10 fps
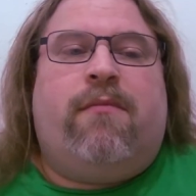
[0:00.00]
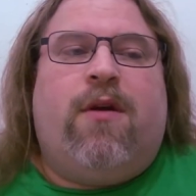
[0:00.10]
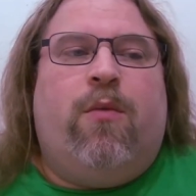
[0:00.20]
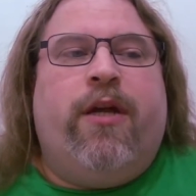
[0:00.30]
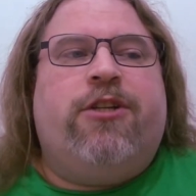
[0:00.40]

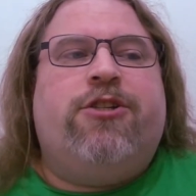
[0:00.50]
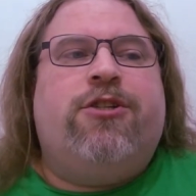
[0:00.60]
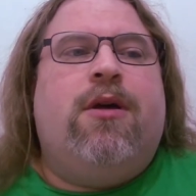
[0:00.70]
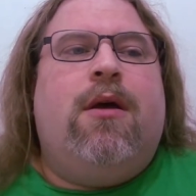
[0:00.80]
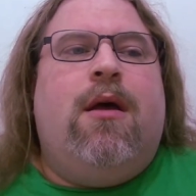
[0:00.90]

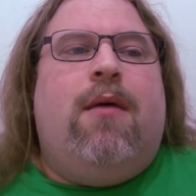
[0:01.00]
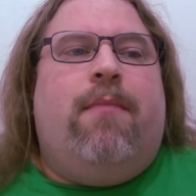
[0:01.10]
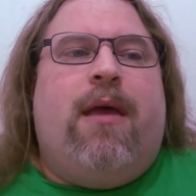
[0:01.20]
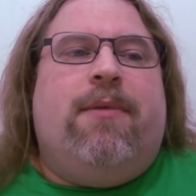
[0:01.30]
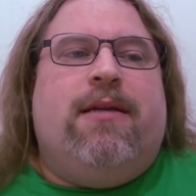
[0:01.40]
Which
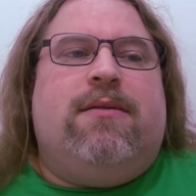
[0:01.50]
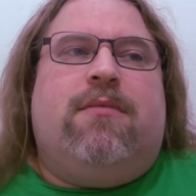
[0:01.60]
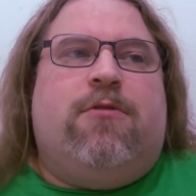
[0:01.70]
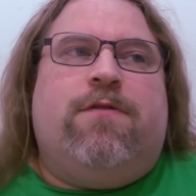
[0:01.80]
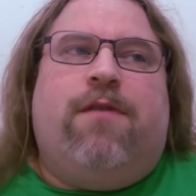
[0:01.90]
maybe isn't the
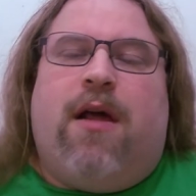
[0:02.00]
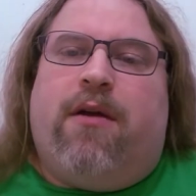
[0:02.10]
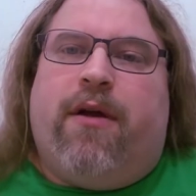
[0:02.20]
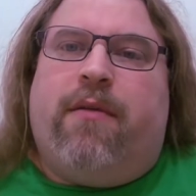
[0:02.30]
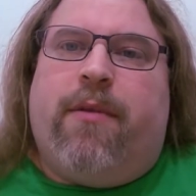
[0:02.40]
most
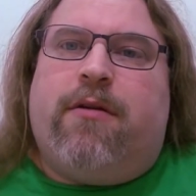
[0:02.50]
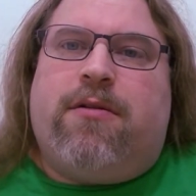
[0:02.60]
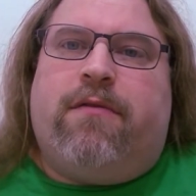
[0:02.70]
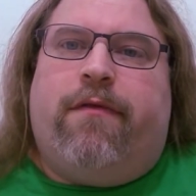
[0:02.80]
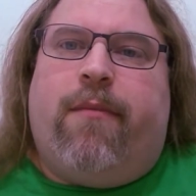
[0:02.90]
flattering
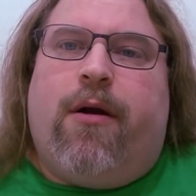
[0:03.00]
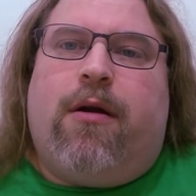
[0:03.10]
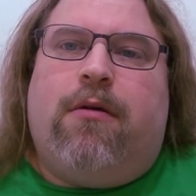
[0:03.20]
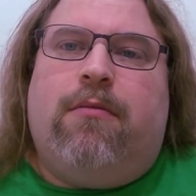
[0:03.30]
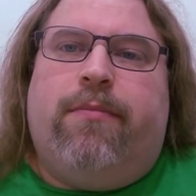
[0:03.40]
comparison for
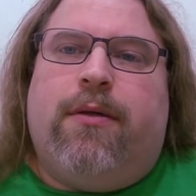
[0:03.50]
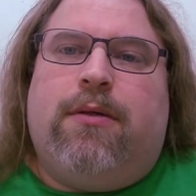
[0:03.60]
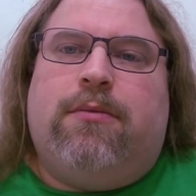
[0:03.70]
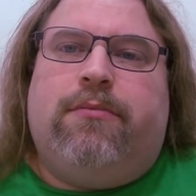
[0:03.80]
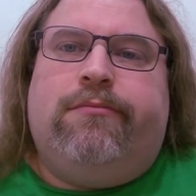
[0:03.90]
Marco,
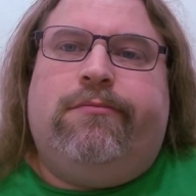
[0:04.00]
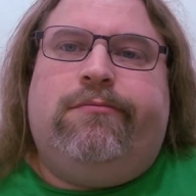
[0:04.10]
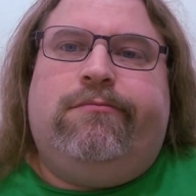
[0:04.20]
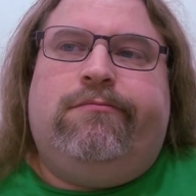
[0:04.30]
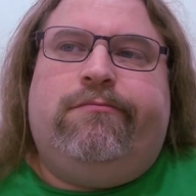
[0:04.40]
but
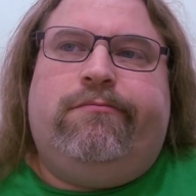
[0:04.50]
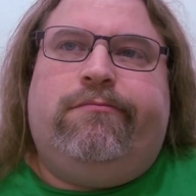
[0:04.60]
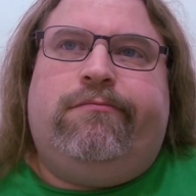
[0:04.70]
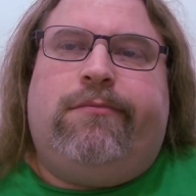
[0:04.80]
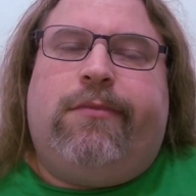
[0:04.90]

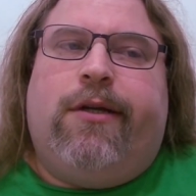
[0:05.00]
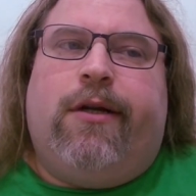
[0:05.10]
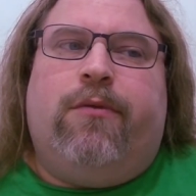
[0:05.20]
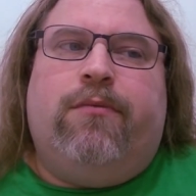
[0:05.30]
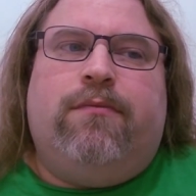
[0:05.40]
you
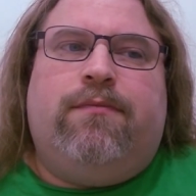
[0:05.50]
know.